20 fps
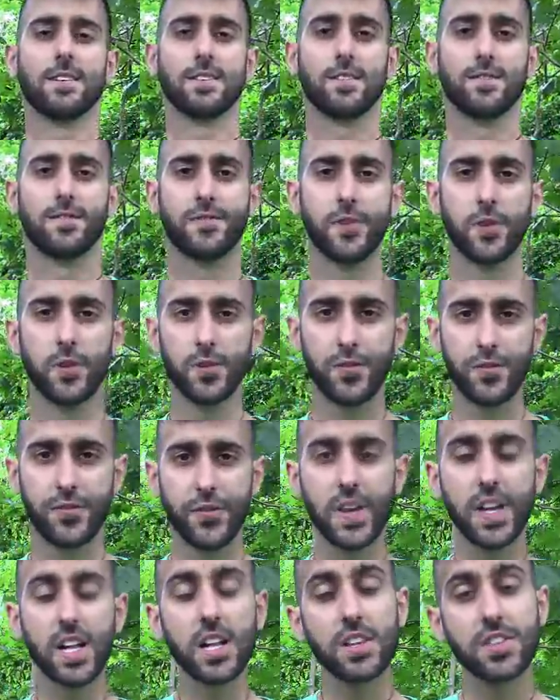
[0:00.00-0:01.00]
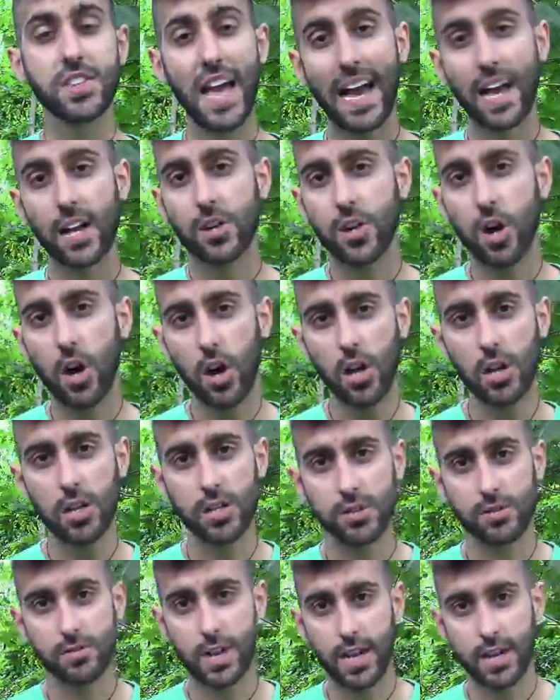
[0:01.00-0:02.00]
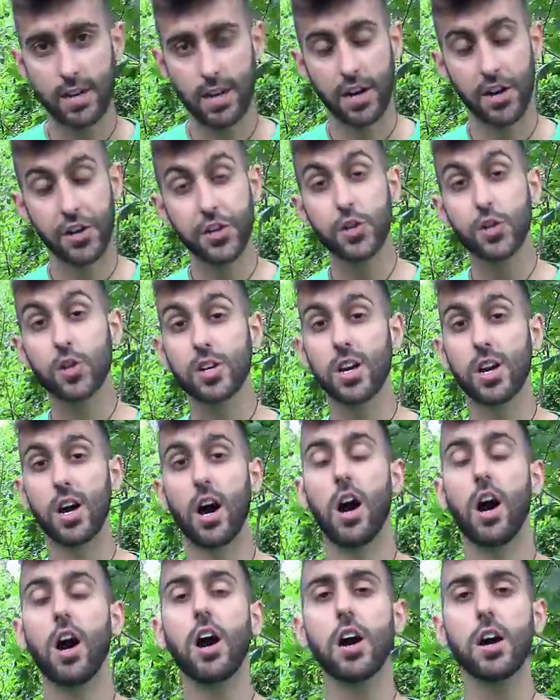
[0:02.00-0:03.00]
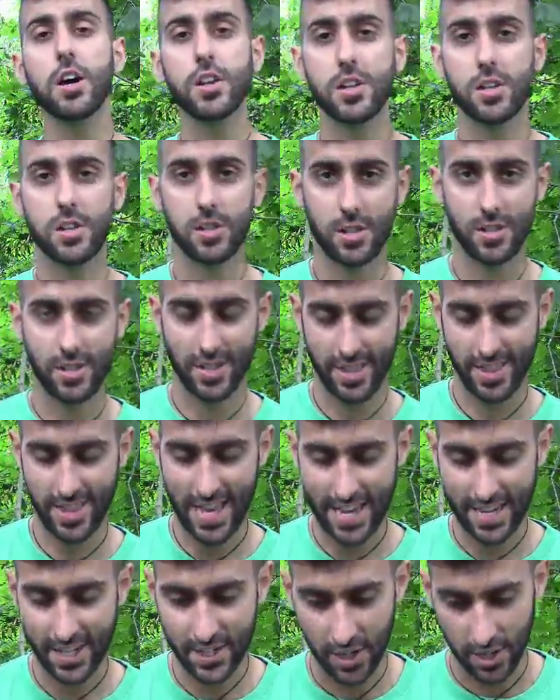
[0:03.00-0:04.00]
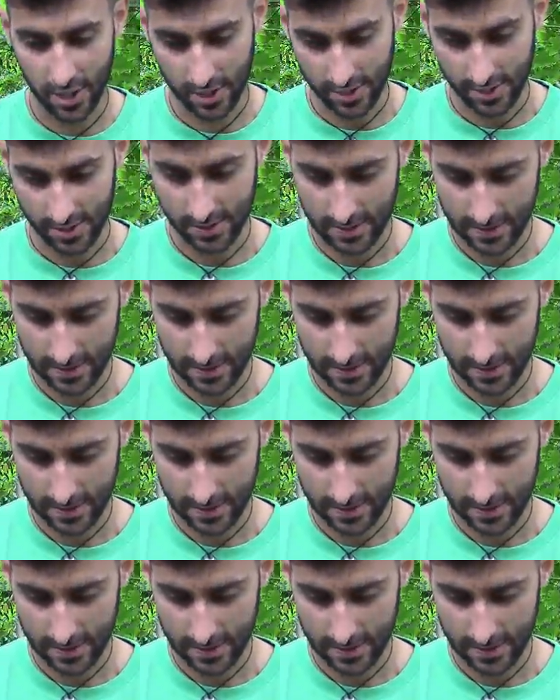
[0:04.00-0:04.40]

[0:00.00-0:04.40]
fulfill that calling, right? Are you going to honor that calling?